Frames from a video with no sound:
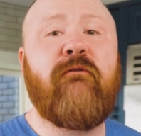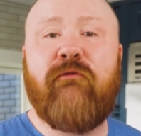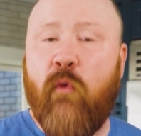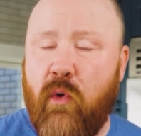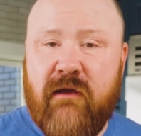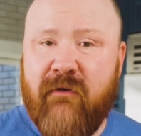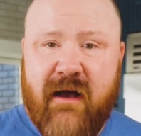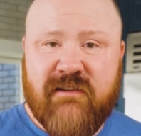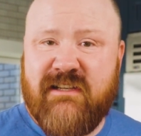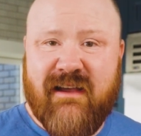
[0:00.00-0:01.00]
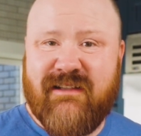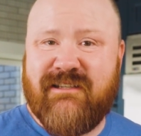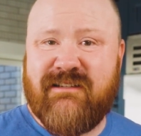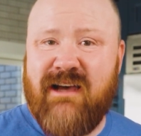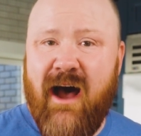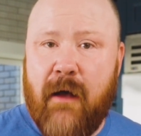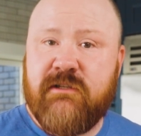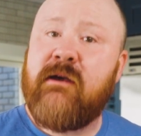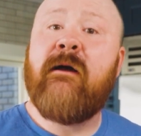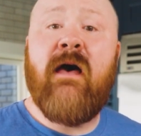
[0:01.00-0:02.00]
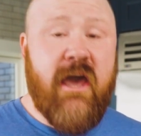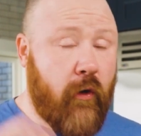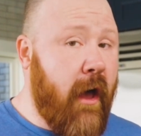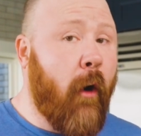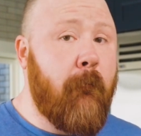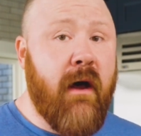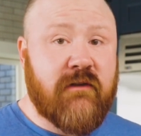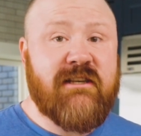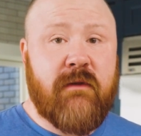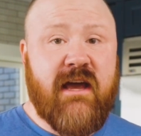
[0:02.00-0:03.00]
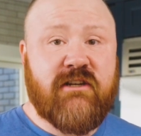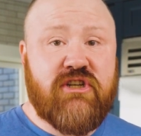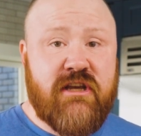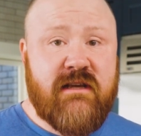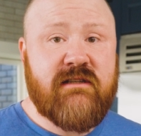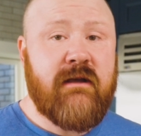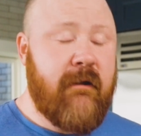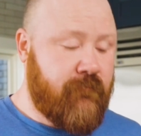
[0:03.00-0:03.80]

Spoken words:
45 seconds at tops. It'll help melt some of that cheese.